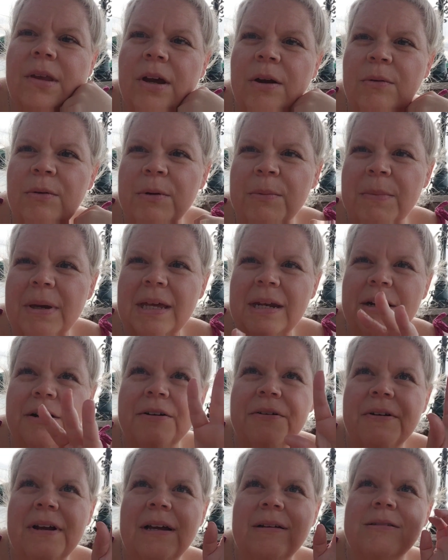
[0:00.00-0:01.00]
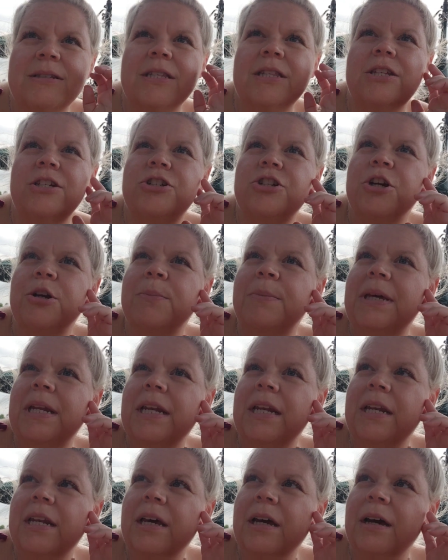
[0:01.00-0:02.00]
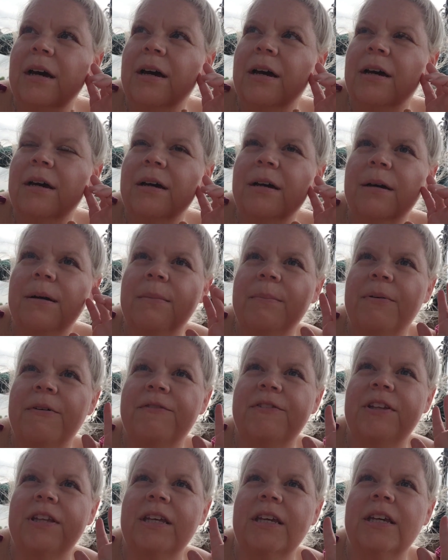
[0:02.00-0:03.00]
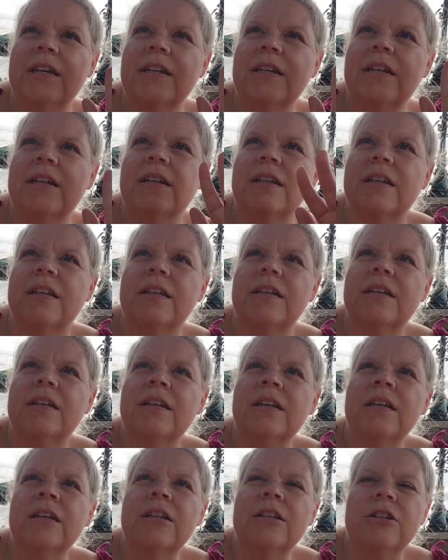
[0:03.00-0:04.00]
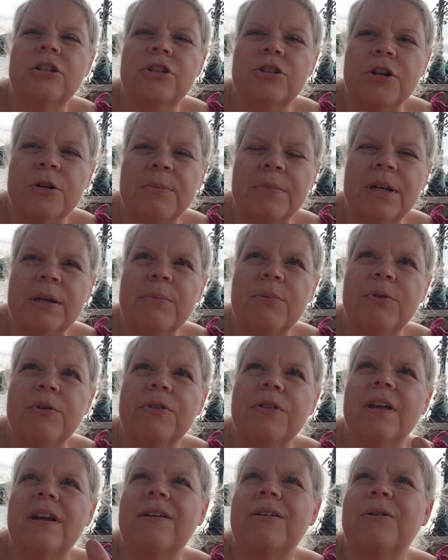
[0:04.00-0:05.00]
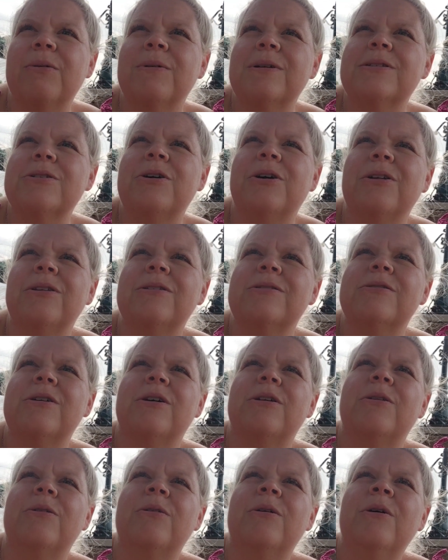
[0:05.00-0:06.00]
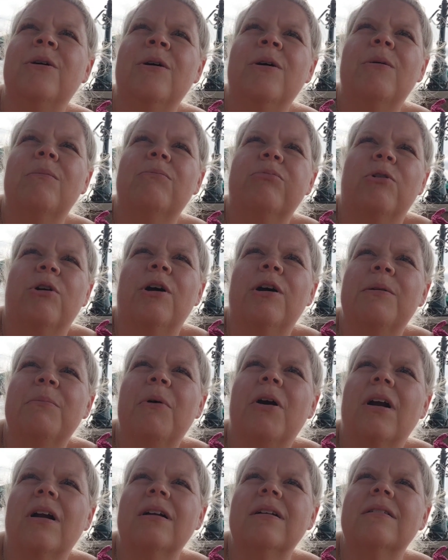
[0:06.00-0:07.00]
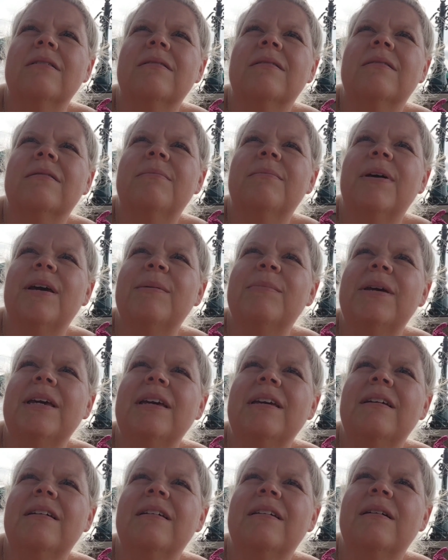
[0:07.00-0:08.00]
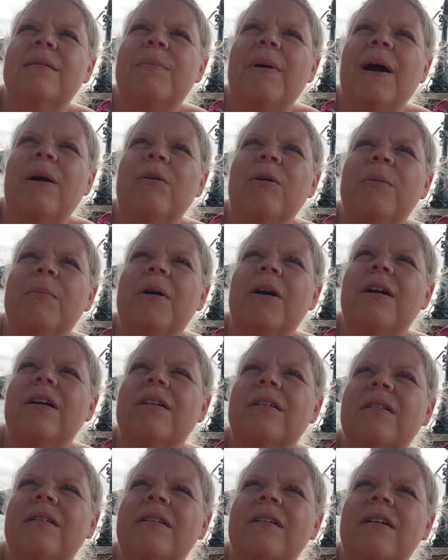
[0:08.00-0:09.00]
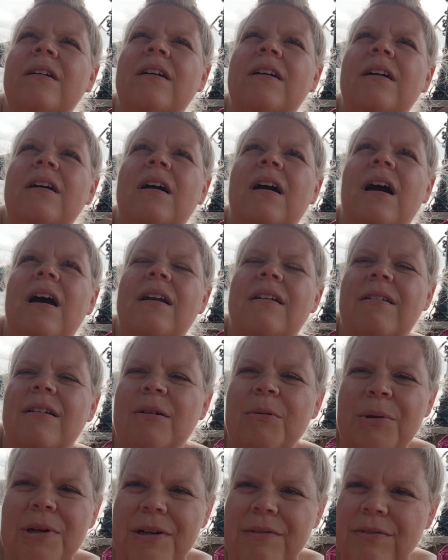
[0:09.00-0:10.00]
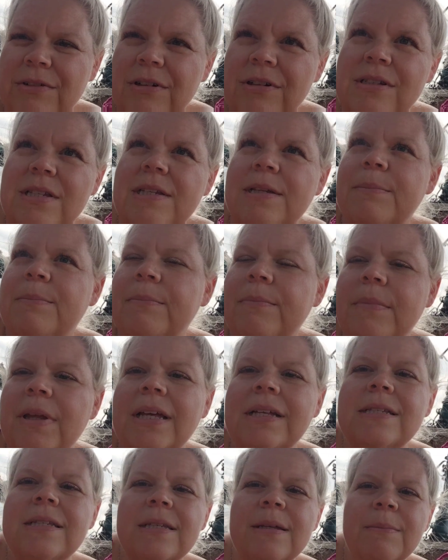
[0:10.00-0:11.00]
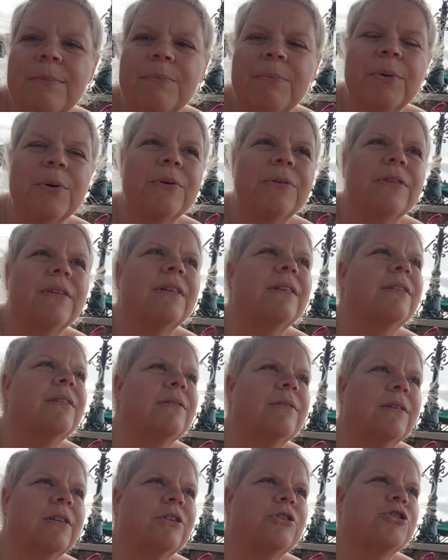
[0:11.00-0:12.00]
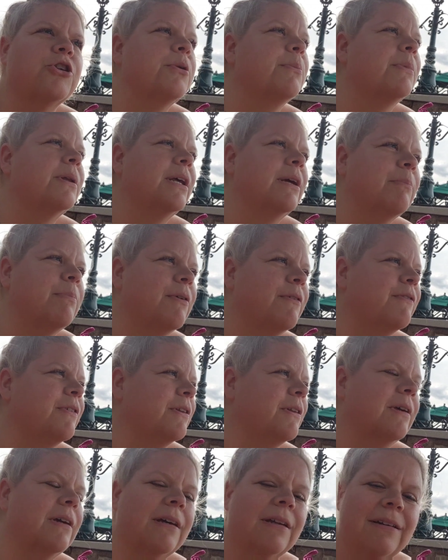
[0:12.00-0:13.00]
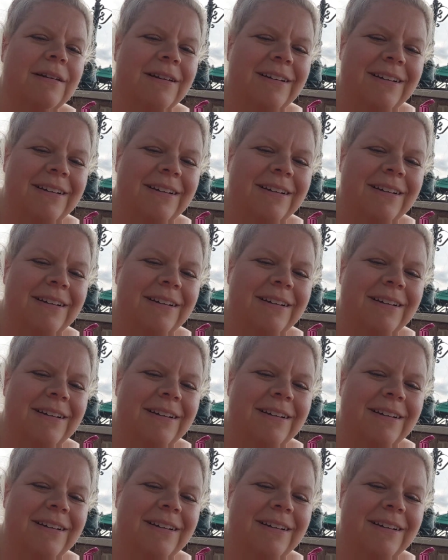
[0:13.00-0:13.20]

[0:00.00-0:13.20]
right, we made it around to the German uh, pavilion and the, the Germany booth. I don't know what it's called. It's called Ron Mart, maybe? Bauer Mart? I don't know, whatever. It's the, it's the booth in the Germany pavilion.